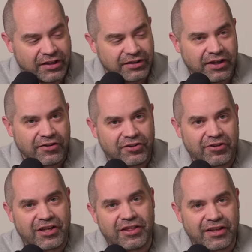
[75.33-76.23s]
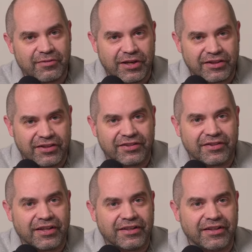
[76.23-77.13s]
Now, the tricky thing about this
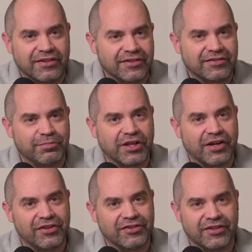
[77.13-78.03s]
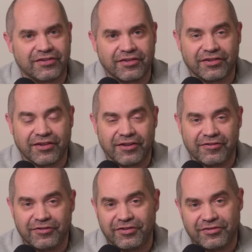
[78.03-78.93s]
thing is because it's a
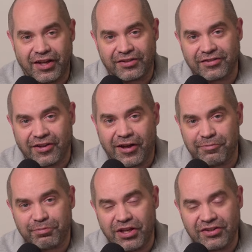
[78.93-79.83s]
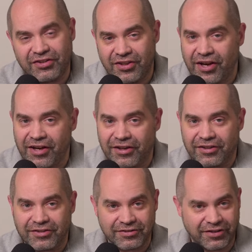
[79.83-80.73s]
standard desktop P C I
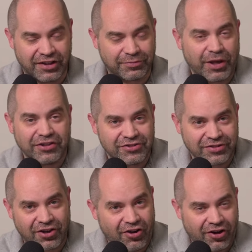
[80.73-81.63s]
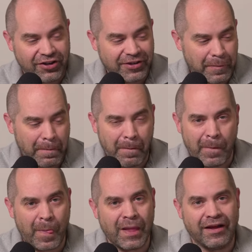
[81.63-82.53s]
expansion card,
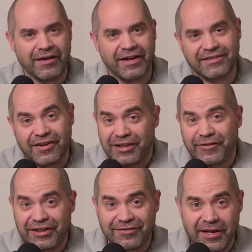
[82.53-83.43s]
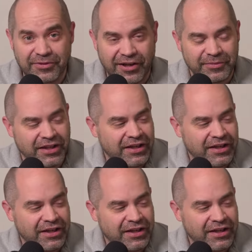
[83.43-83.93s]
it's not going to fit in the laptop.